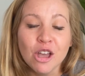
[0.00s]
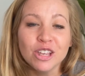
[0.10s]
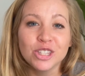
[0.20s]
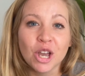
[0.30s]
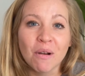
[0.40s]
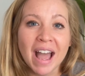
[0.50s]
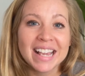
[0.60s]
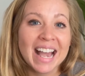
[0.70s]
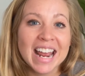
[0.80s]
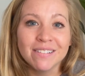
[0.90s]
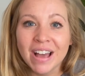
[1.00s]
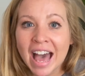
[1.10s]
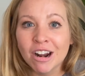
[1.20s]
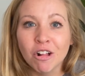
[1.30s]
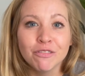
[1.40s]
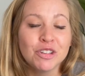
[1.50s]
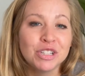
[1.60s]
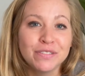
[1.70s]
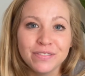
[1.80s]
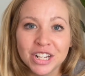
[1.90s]
So I kind of had all of those
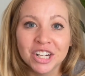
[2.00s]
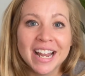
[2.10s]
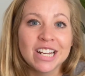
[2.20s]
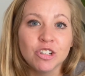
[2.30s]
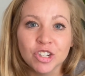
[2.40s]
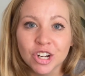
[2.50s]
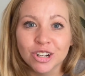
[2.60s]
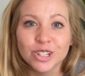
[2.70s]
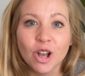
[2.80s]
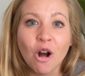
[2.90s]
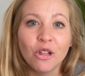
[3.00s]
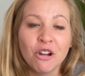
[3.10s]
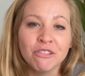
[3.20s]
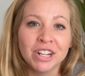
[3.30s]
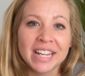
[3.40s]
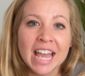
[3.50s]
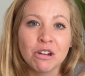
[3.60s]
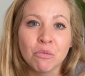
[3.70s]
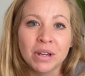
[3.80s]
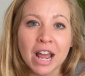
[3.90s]
fear and jitters all over again
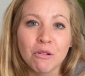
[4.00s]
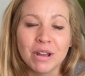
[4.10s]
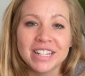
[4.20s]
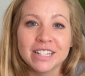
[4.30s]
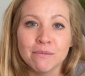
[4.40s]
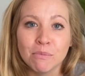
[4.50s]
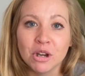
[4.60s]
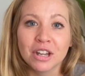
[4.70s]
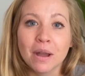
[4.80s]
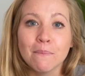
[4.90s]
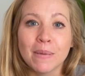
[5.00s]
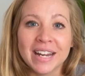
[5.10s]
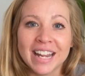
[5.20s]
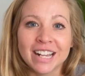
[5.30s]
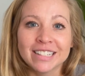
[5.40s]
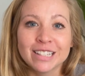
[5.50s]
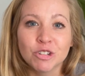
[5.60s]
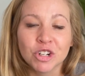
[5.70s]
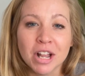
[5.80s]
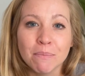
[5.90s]
when I went to book my next
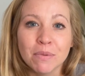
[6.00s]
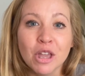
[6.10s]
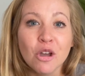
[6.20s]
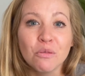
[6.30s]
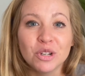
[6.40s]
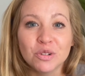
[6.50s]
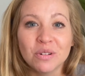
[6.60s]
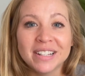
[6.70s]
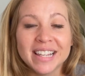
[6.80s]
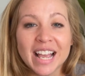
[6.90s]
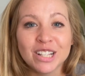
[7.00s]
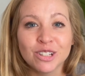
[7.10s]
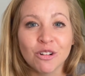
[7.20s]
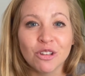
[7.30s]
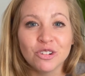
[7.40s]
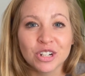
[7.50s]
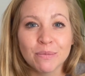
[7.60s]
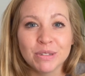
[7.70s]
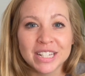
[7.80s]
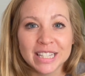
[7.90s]
trip, which was a solo
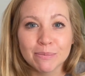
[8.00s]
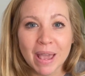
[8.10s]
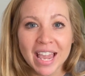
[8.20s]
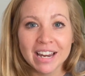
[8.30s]
trip to Spain.